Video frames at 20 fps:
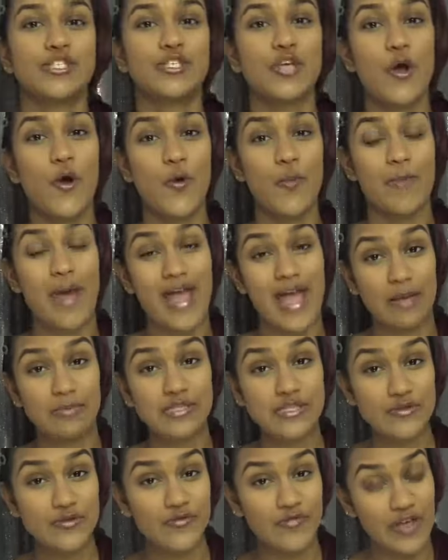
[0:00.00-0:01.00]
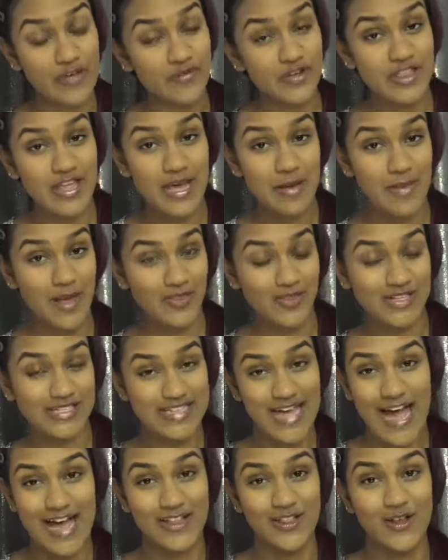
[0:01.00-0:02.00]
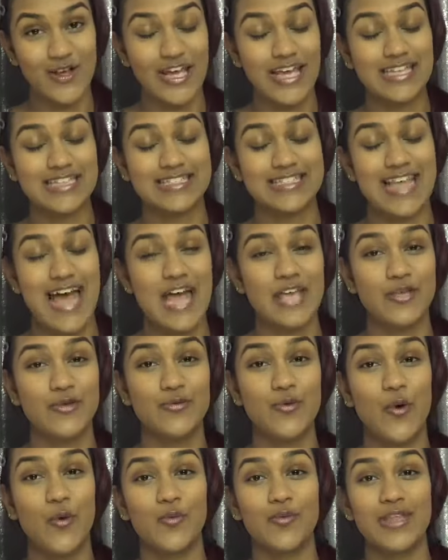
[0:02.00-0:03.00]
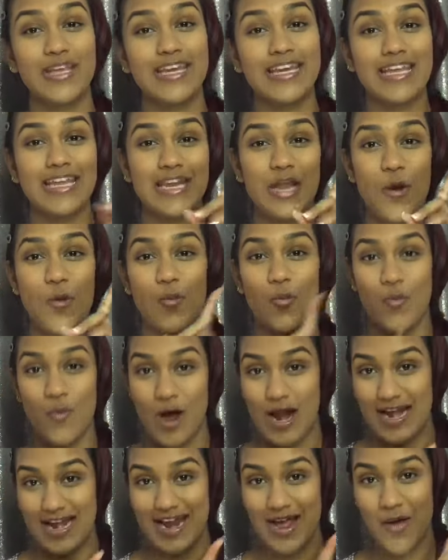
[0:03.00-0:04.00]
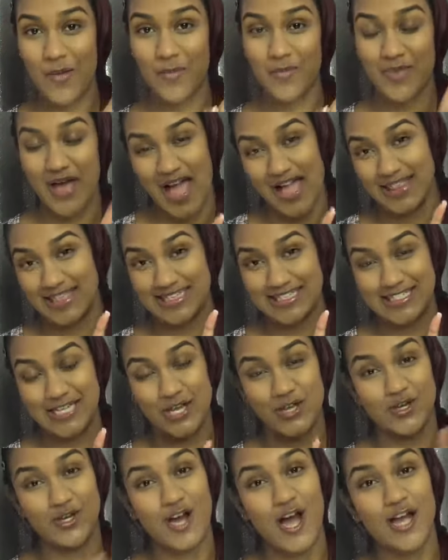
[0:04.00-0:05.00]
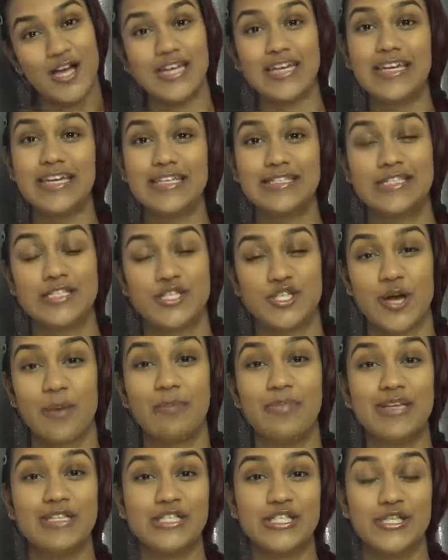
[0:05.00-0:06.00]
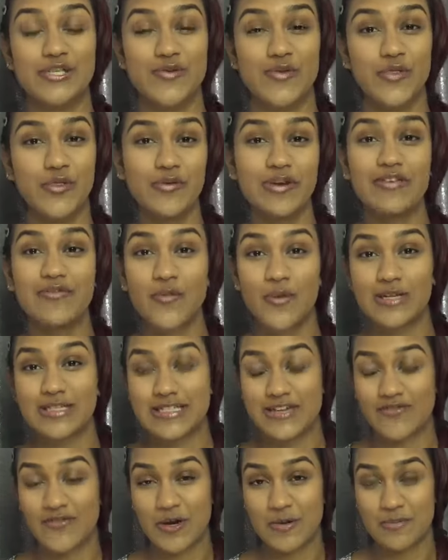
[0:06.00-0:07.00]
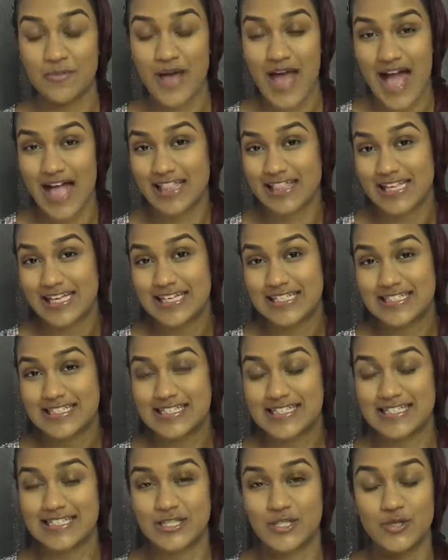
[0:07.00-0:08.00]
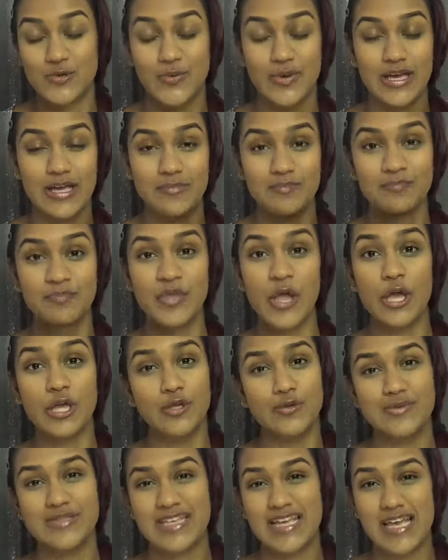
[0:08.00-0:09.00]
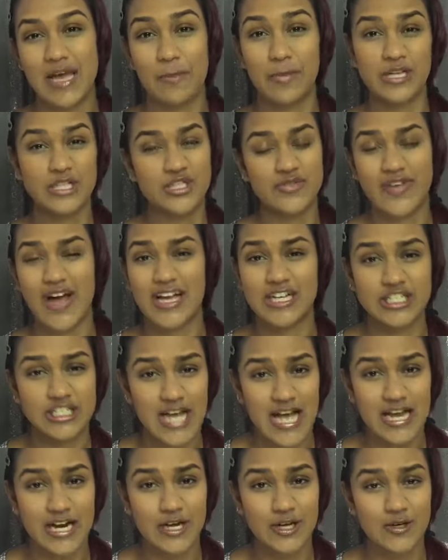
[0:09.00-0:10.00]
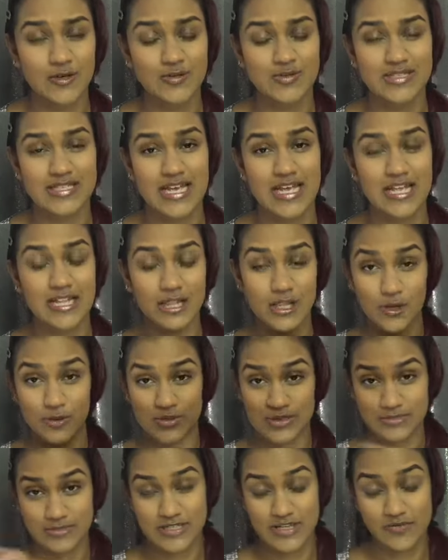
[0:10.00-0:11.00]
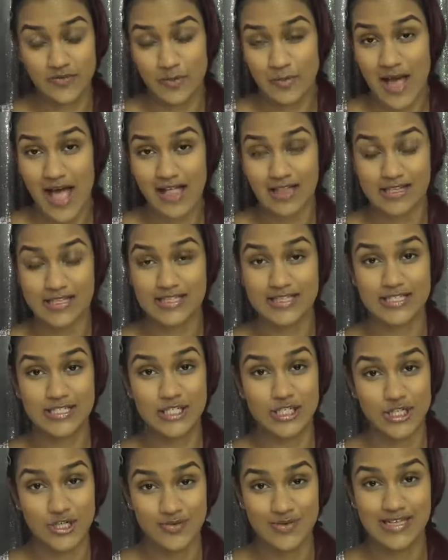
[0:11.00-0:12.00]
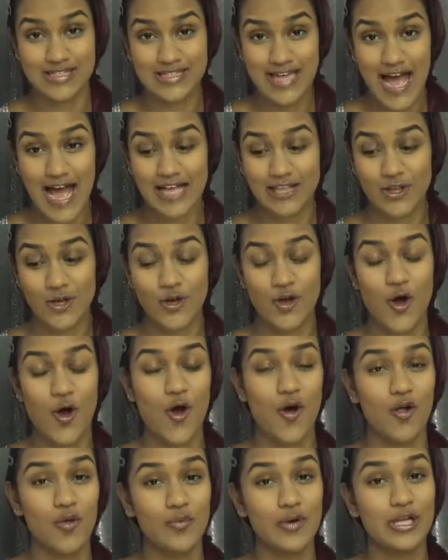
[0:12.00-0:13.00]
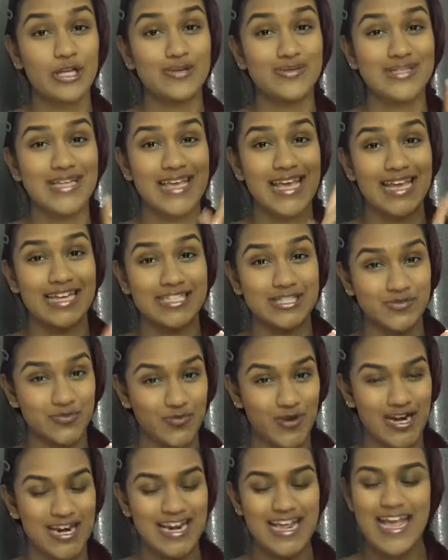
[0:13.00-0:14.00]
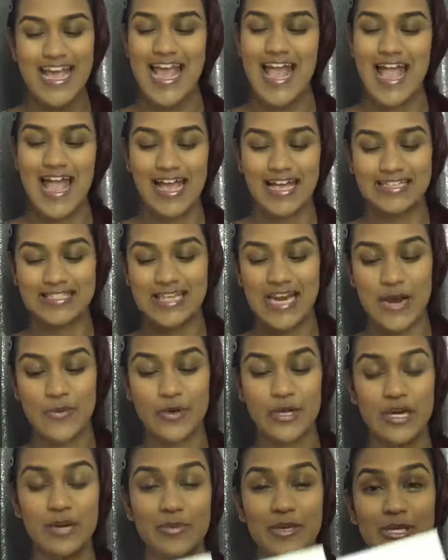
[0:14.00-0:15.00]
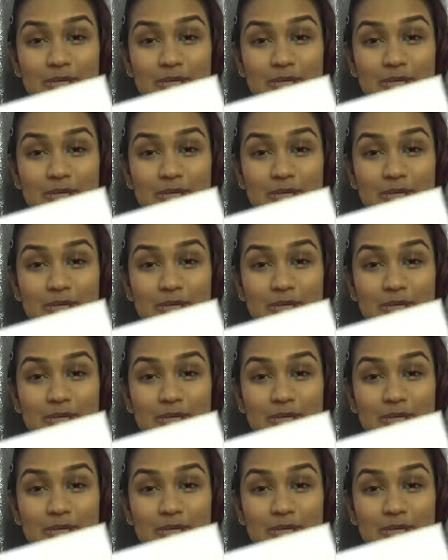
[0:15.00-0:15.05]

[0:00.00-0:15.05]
So my absolute favorite thing about this eye look is that you only need one palette. You're not gonna need to jump into 3-4 different palettes using a bunch of eyeshadows in those different palettes to do this eye look. All we're using is one. And today we're gonna be